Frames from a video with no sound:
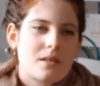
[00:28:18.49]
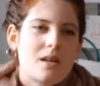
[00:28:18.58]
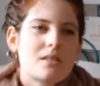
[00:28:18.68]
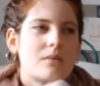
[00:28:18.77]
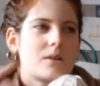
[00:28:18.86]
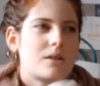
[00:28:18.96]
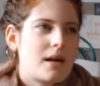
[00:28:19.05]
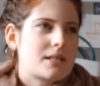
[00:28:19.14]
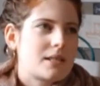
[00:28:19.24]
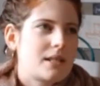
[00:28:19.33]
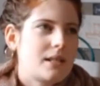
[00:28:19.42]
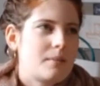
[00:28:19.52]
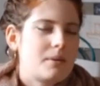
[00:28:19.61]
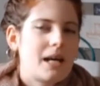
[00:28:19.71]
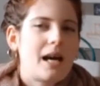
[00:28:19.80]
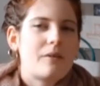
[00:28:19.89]
I don't regret it, but I
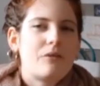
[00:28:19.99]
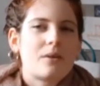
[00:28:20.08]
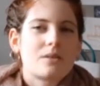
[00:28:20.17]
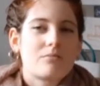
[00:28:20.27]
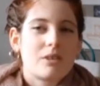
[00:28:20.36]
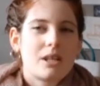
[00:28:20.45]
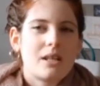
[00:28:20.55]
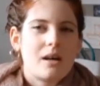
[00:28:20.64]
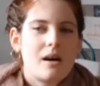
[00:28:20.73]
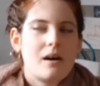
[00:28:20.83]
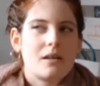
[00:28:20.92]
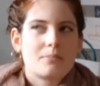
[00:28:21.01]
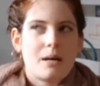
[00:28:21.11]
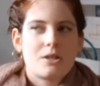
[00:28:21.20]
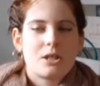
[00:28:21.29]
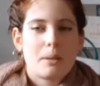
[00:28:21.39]
have found it really hard
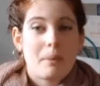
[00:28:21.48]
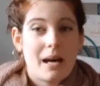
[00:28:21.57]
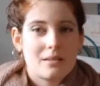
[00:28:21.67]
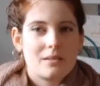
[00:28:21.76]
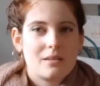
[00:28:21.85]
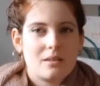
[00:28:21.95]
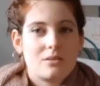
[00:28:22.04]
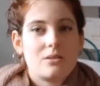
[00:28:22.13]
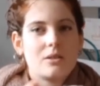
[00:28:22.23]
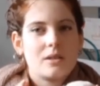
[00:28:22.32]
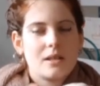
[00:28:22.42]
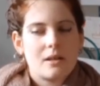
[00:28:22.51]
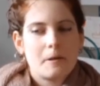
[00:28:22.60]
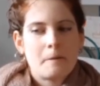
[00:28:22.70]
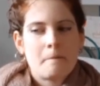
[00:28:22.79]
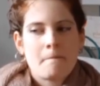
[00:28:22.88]
matching a pattern to the yarn,